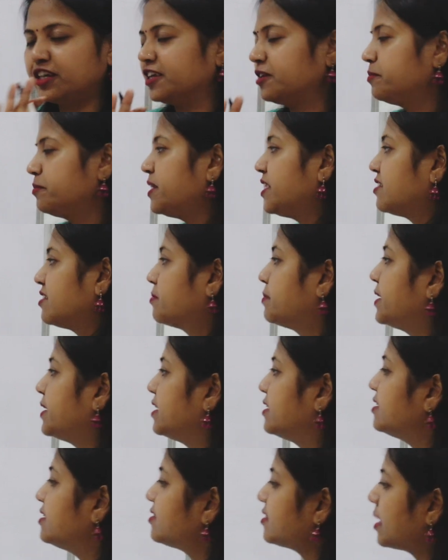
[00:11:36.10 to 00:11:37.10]
Let me
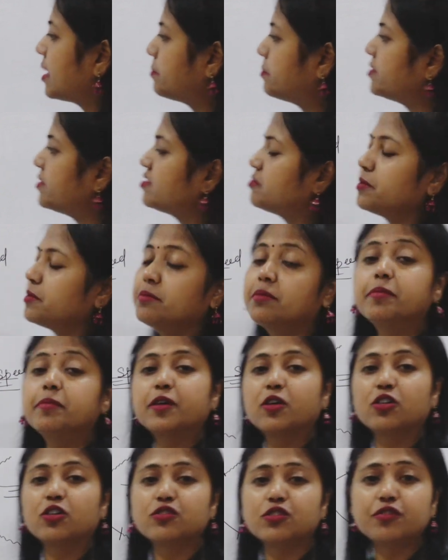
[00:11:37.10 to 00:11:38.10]
explain. This happens maybe
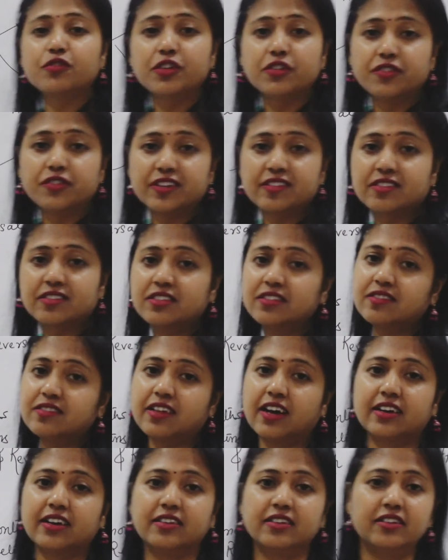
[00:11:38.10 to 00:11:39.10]
because of investors
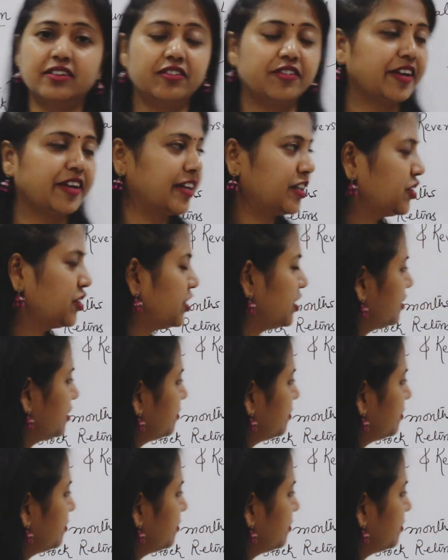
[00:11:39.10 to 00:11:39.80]
underreaction.